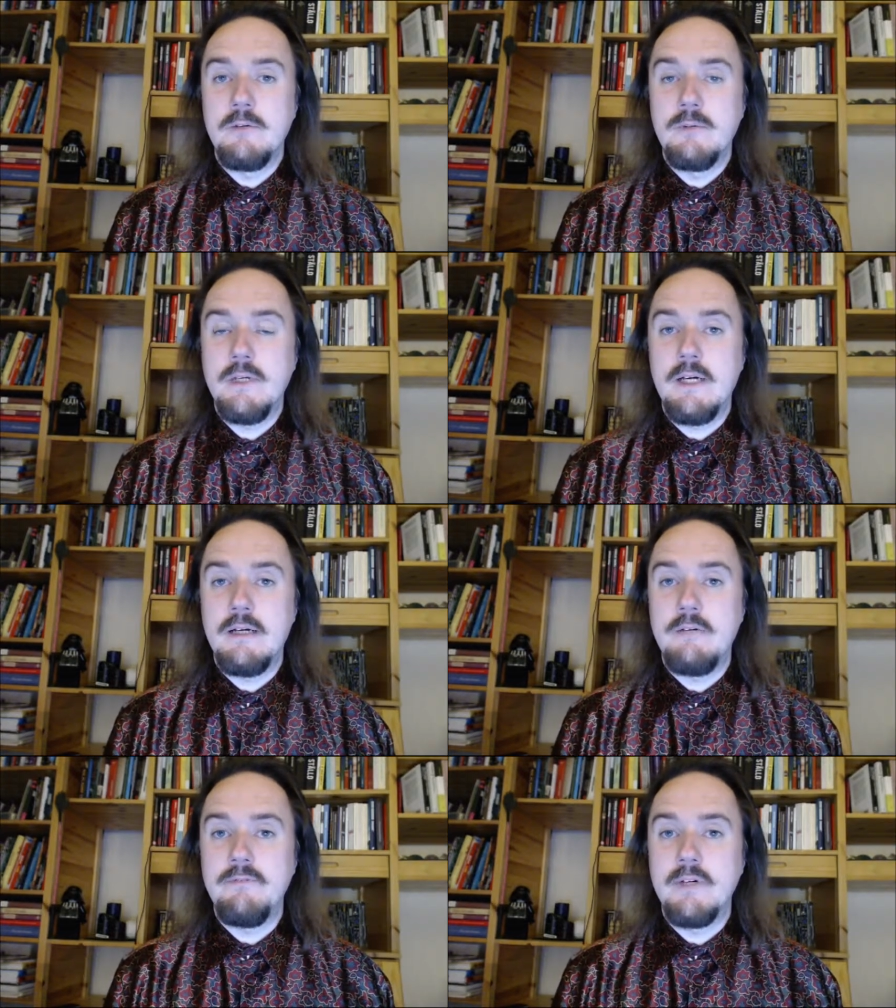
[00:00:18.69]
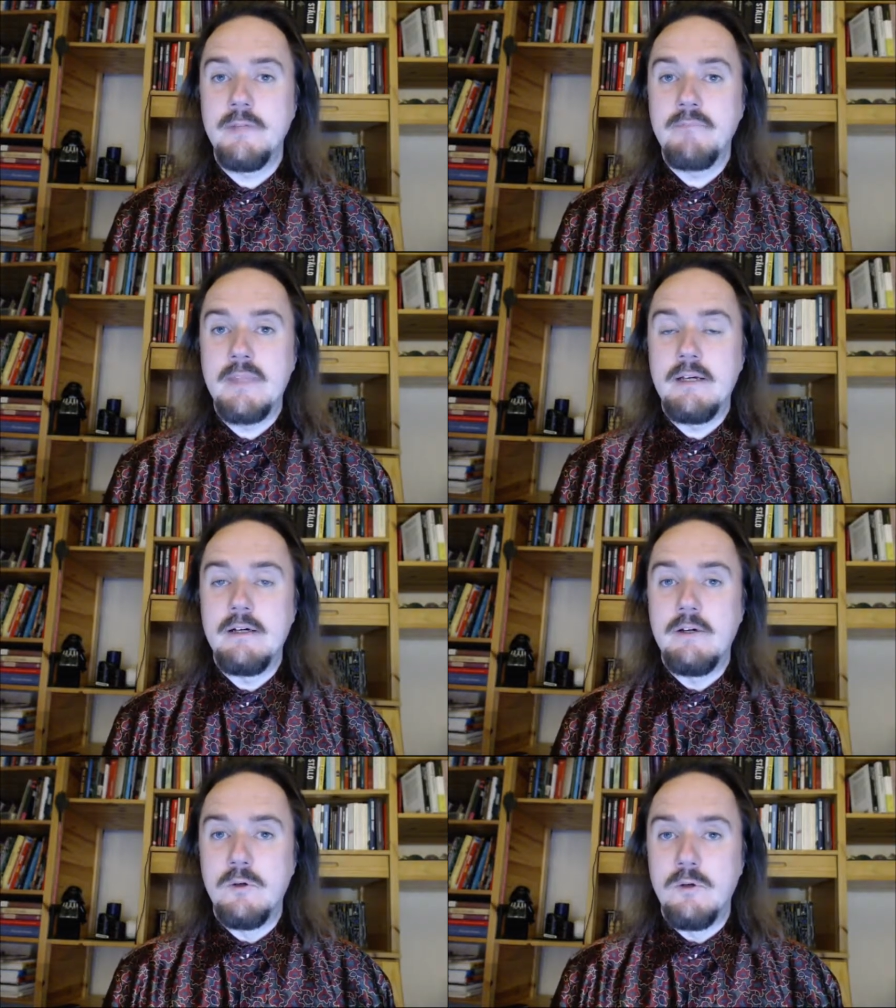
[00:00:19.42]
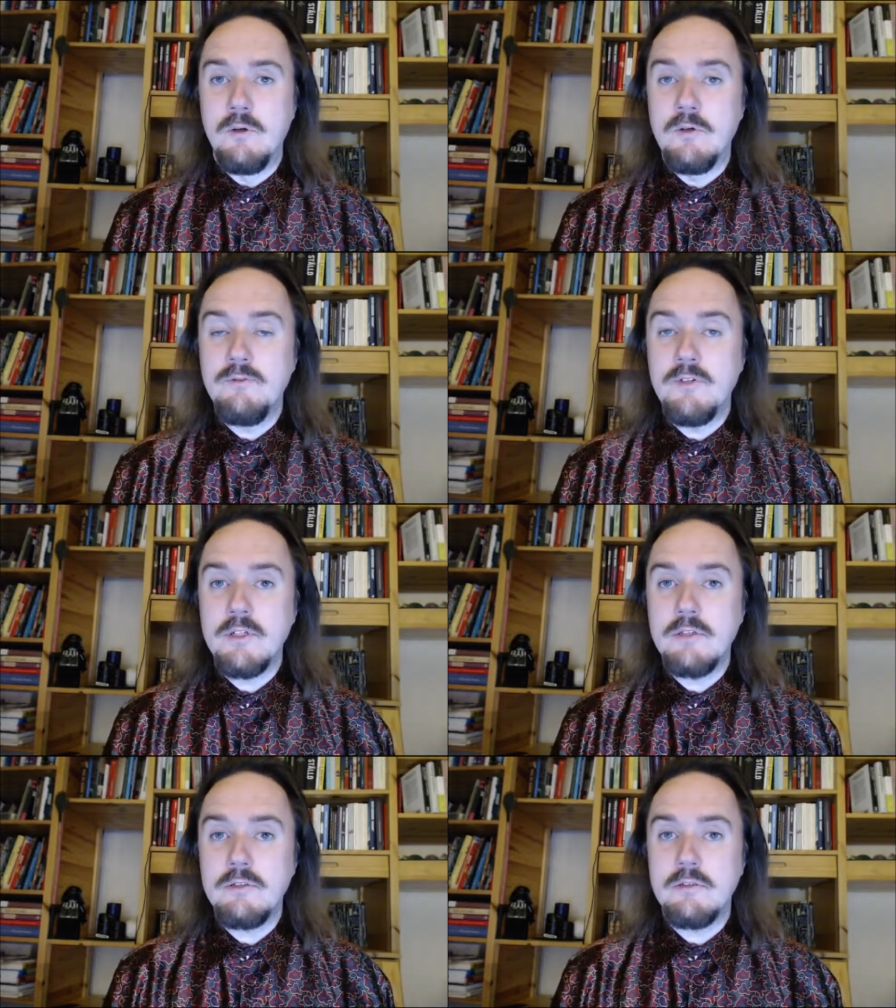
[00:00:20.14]
We have
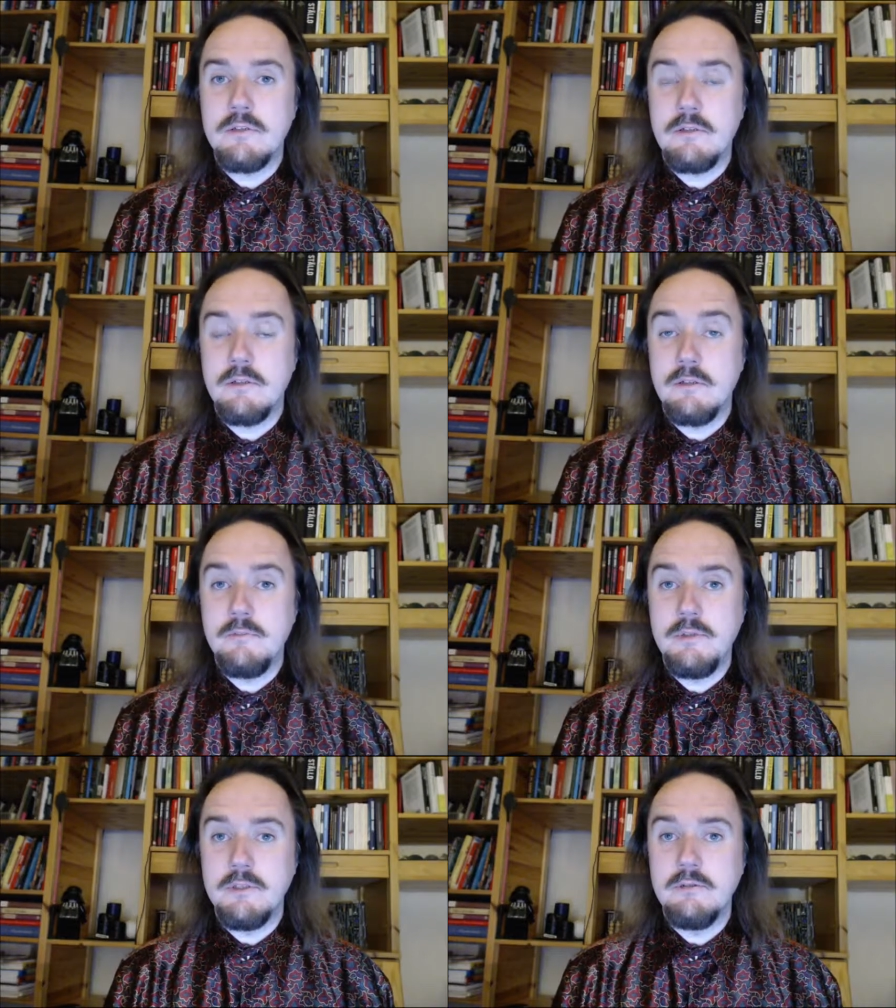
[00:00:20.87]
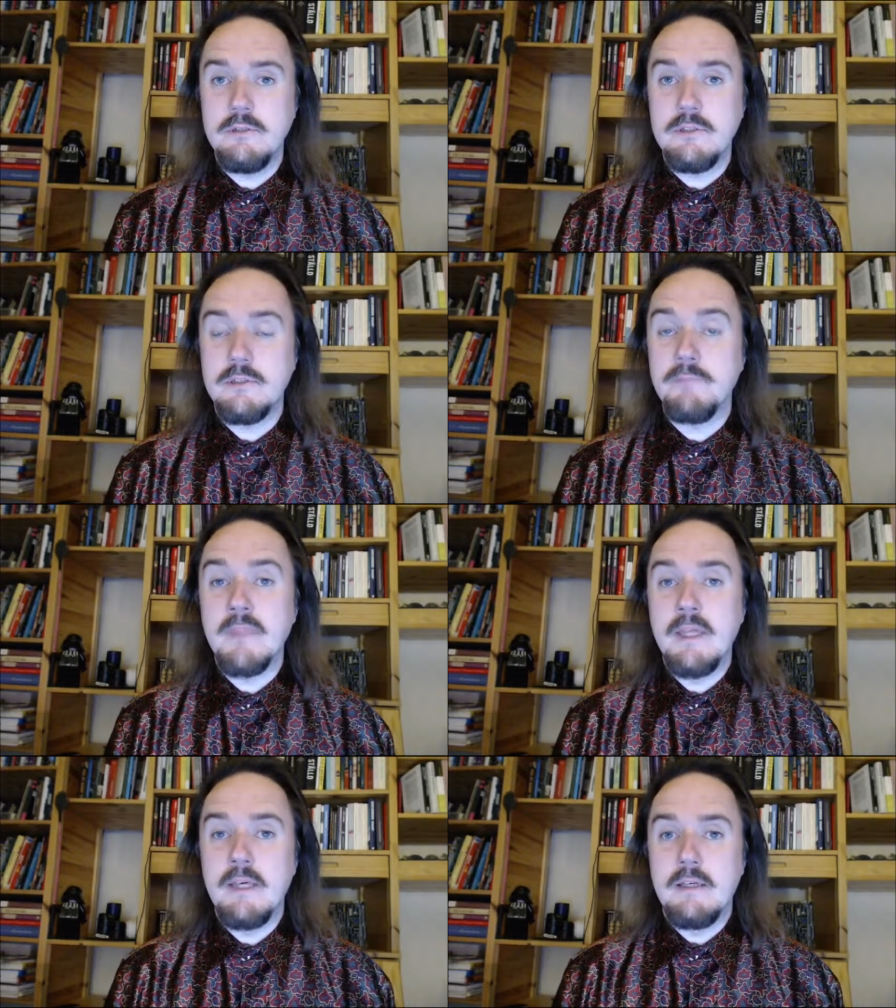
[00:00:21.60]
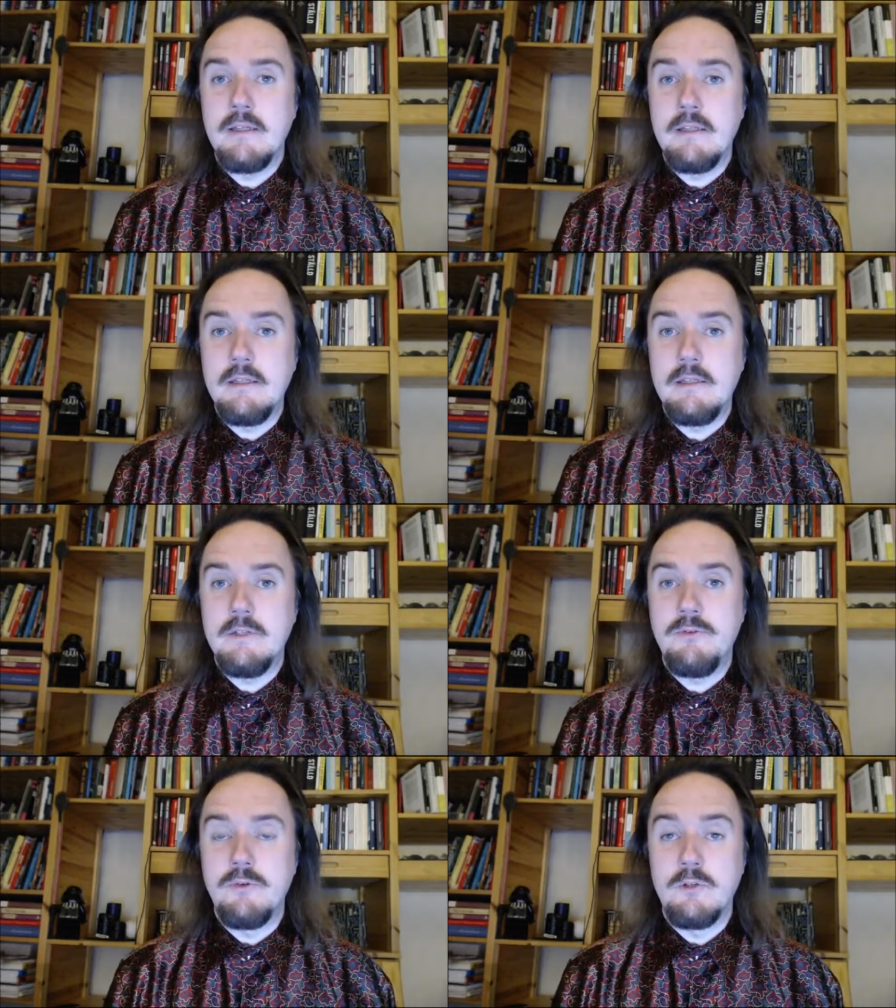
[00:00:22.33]
overt abuse in
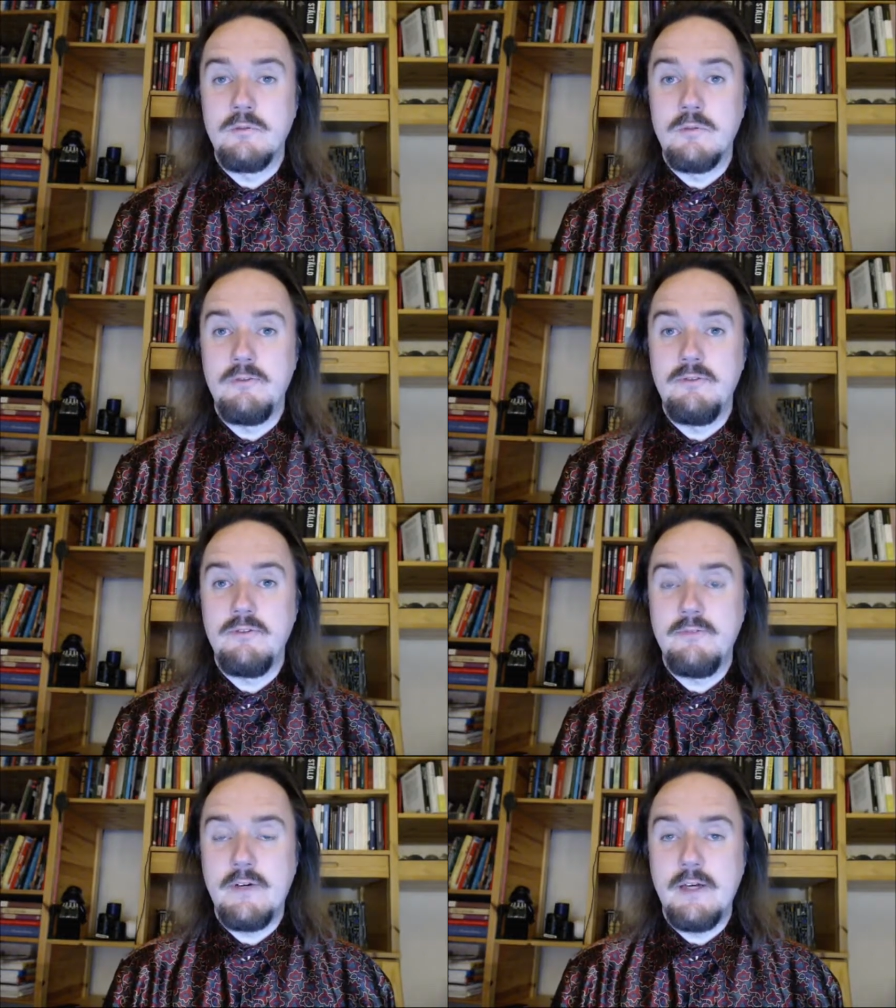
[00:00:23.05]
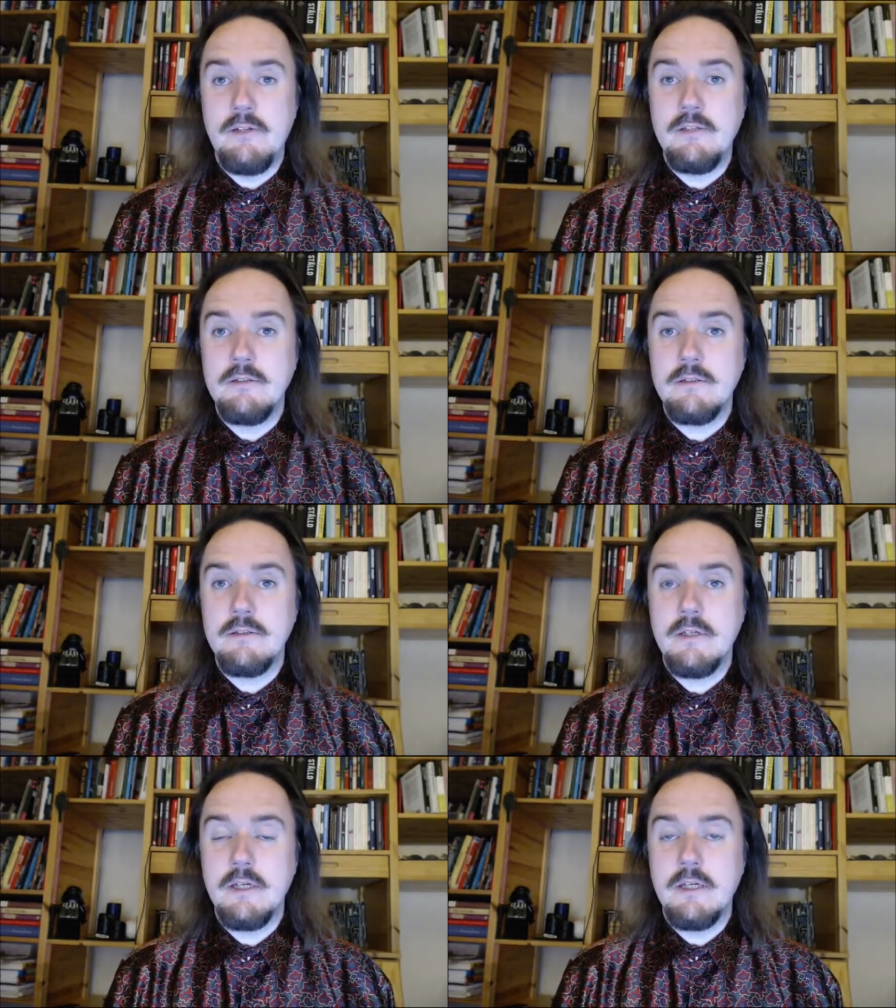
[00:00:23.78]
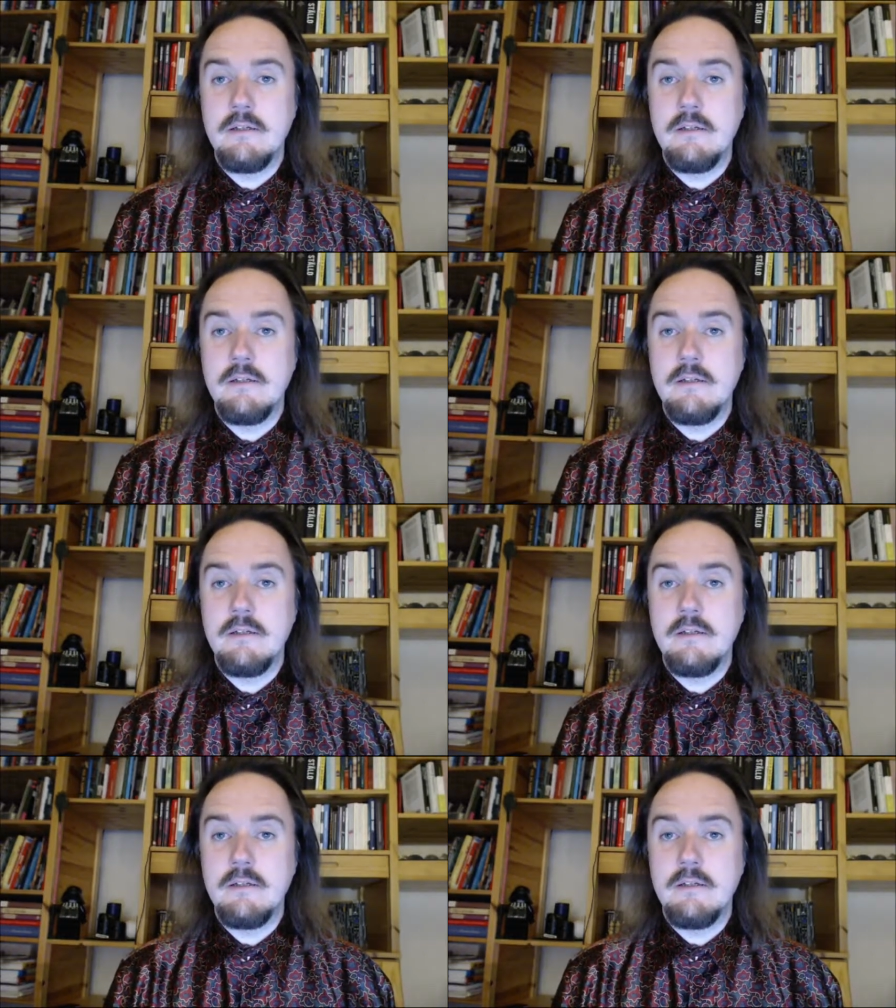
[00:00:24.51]
the form of violence,